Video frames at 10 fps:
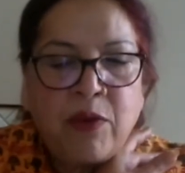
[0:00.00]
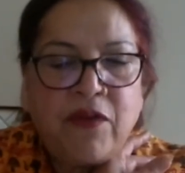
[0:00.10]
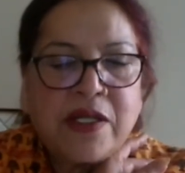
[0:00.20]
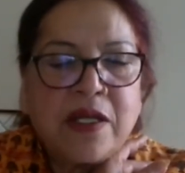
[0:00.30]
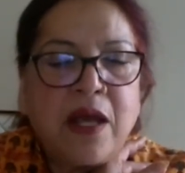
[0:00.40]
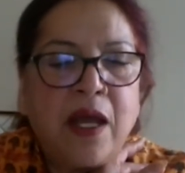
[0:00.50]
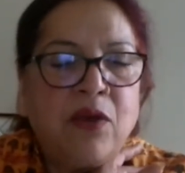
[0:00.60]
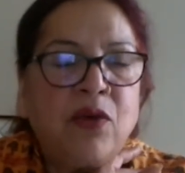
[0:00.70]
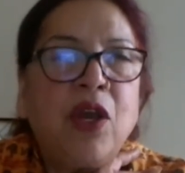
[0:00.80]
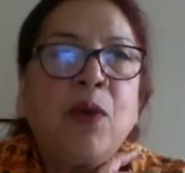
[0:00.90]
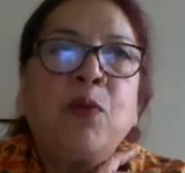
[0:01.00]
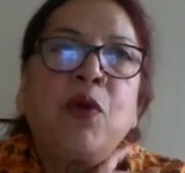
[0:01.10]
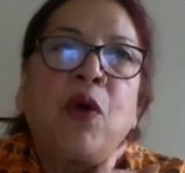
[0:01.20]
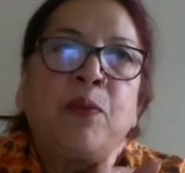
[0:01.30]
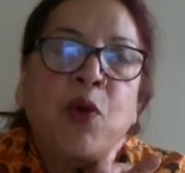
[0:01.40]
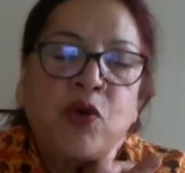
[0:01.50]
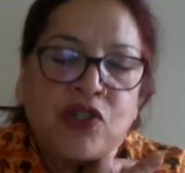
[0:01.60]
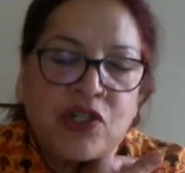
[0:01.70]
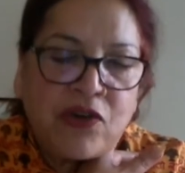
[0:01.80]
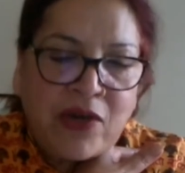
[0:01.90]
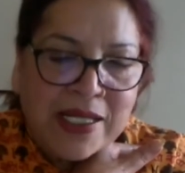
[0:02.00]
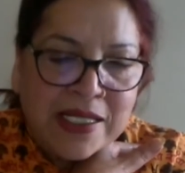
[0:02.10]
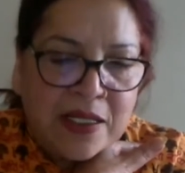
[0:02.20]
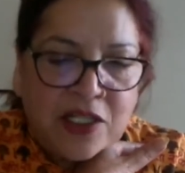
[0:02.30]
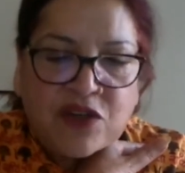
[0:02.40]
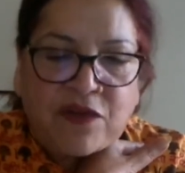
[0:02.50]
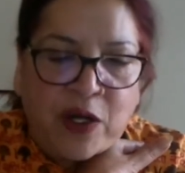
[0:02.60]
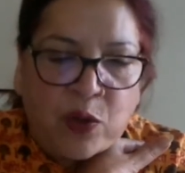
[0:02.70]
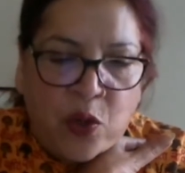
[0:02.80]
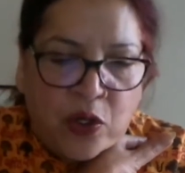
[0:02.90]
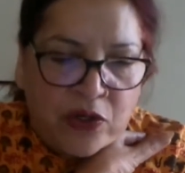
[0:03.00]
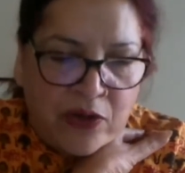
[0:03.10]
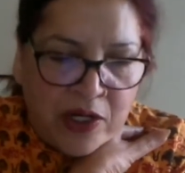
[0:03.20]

Professor Gaitonde approached a research fellow, Dr.